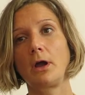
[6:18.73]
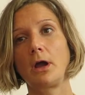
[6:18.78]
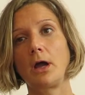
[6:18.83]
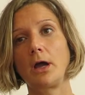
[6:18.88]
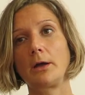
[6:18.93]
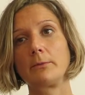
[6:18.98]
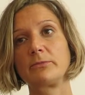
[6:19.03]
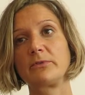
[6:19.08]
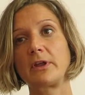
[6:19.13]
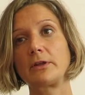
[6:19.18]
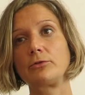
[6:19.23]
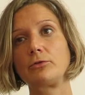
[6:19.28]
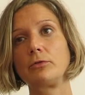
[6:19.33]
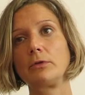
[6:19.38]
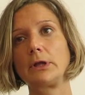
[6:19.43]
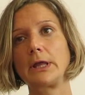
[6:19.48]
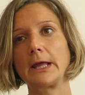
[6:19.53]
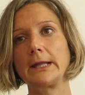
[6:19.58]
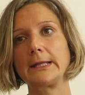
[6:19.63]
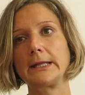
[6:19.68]
that you
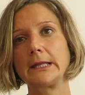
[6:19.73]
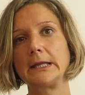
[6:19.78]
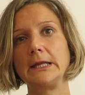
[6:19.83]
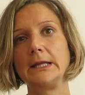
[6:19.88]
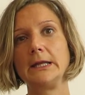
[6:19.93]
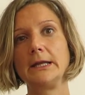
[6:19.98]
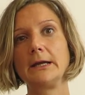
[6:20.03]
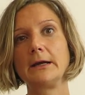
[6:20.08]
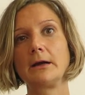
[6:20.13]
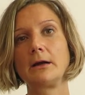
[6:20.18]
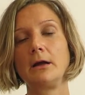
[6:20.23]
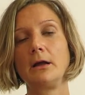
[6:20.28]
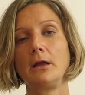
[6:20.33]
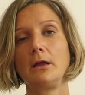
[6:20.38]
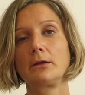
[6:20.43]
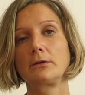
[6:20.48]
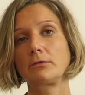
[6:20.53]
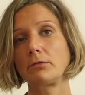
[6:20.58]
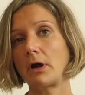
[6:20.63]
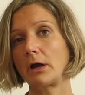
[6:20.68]
can hear
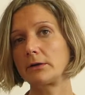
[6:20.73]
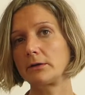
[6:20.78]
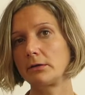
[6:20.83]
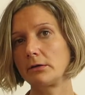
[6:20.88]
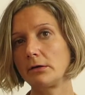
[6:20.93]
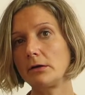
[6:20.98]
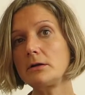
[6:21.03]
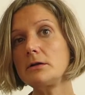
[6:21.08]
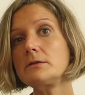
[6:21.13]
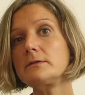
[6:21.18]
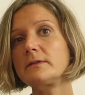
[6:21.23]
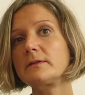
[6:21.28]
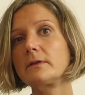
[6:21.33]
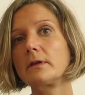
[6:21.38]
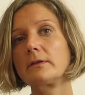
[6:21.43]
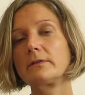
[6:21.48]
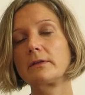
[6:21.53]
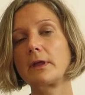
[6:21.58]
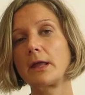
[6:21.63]
crackles,